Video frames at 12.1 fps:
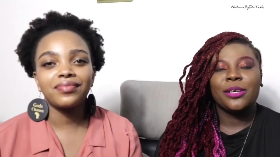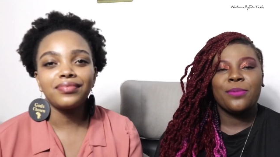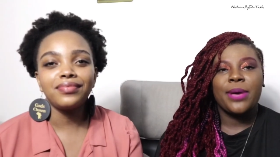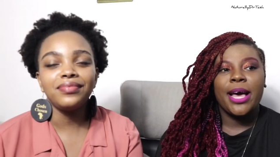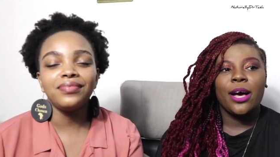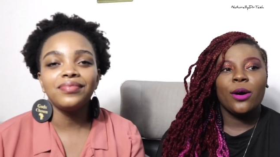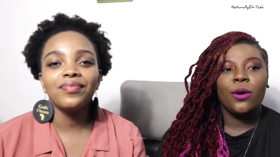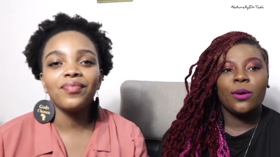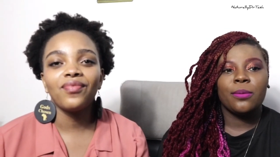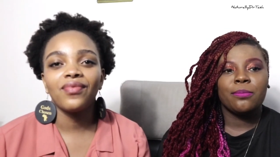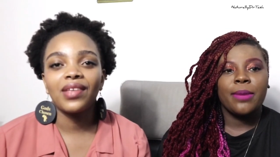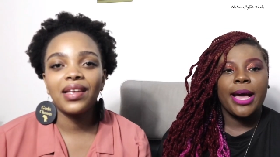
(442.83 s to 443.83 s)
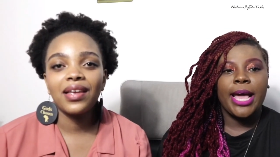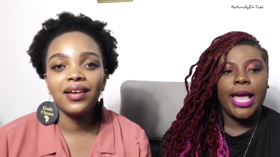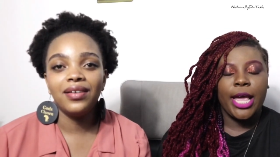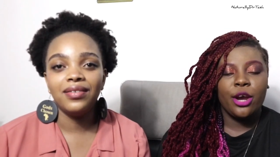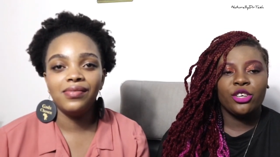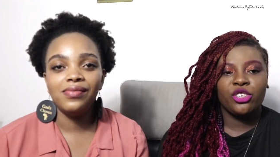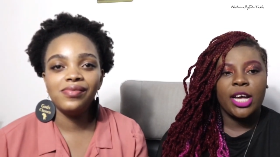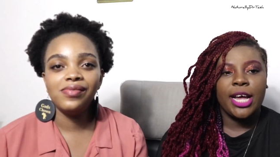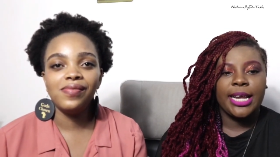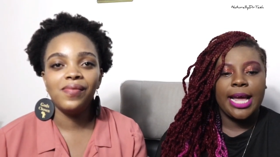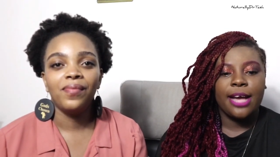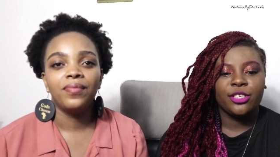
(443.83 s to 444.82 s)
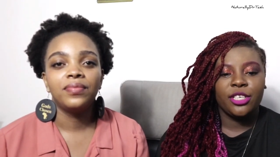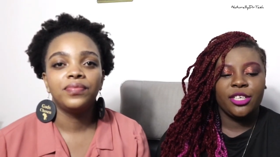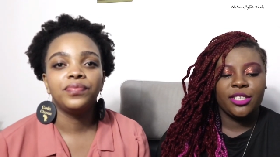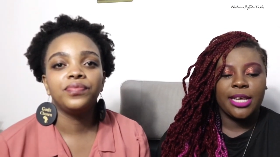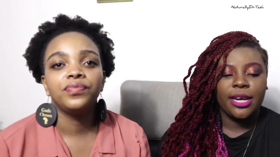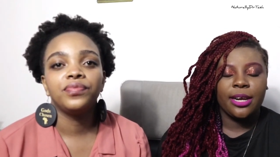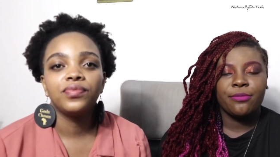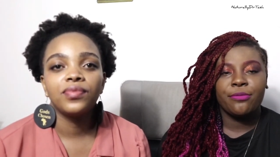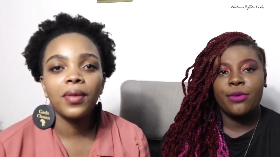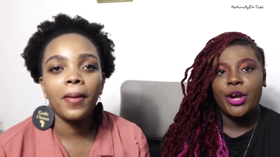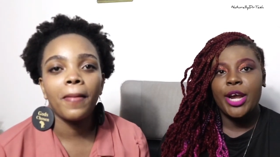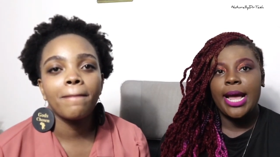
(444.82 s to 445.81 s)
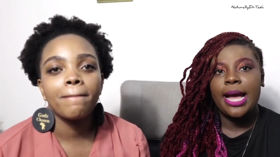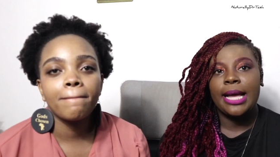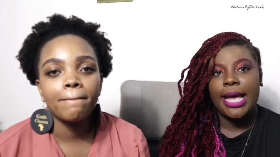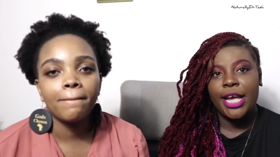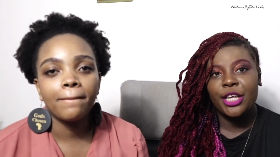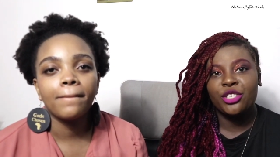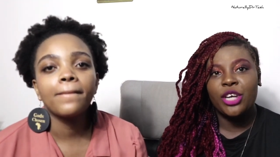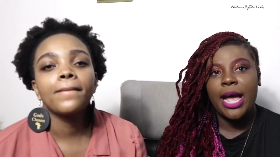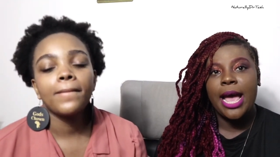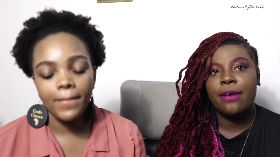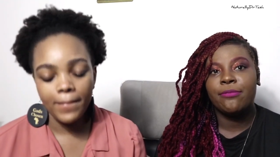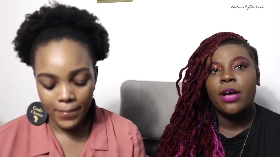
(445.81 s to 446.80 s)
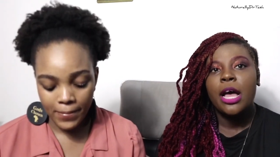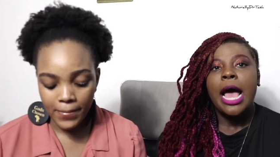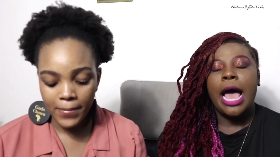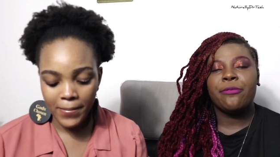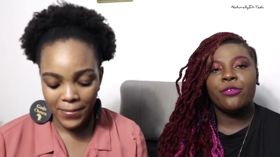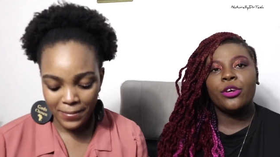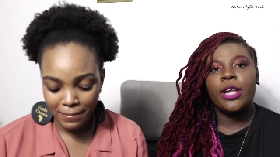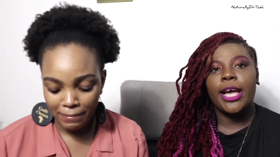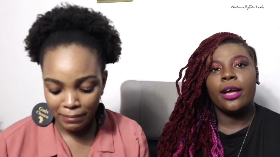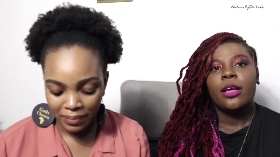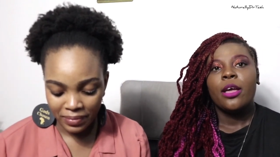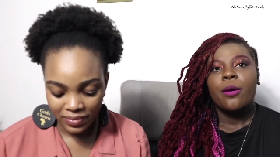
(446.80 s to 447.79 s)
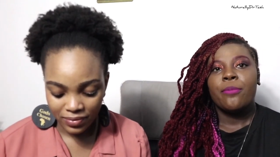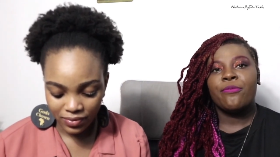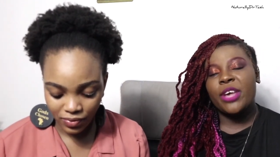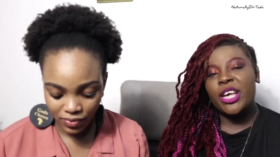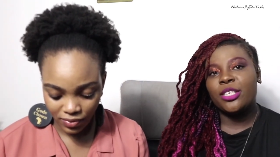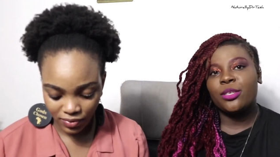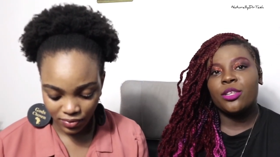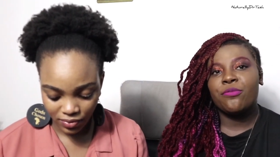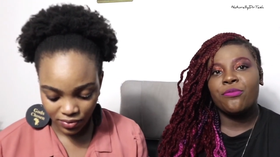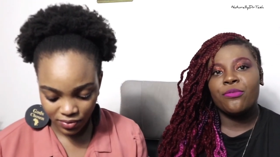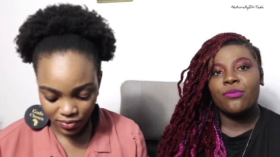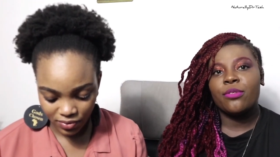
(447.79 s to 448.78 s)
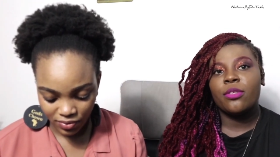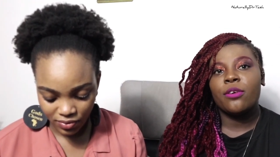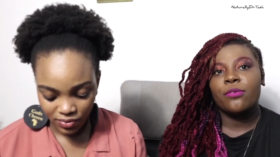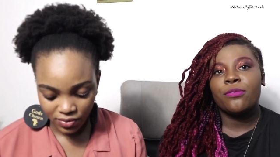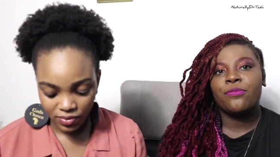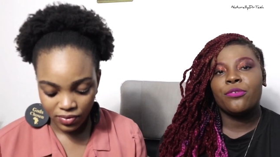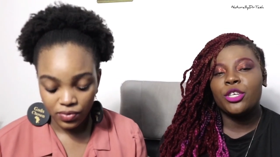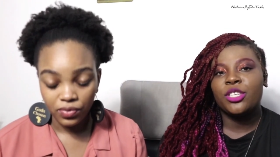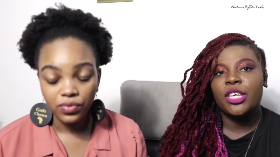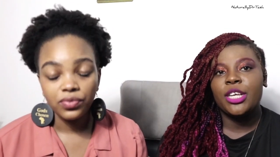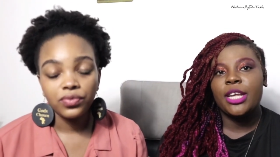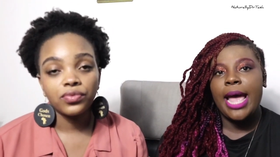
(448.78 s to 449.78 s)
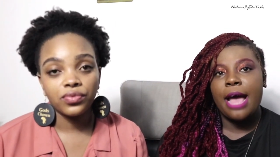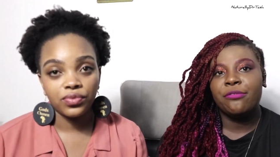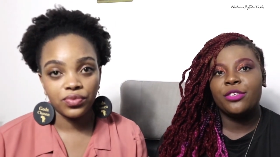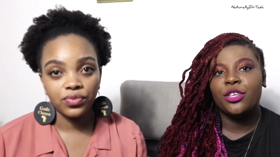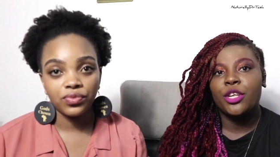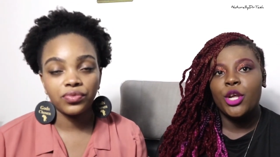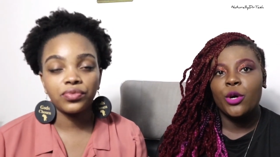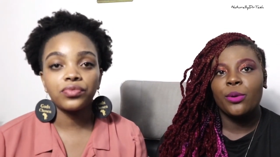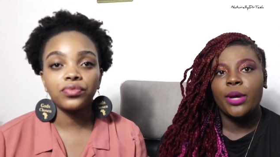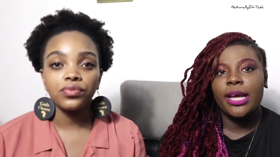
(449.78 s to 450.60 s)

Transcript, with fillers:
Speaker 1: Well, my hair journey actually started at a very young age. I have, I feel like first, the, the first thing you have to know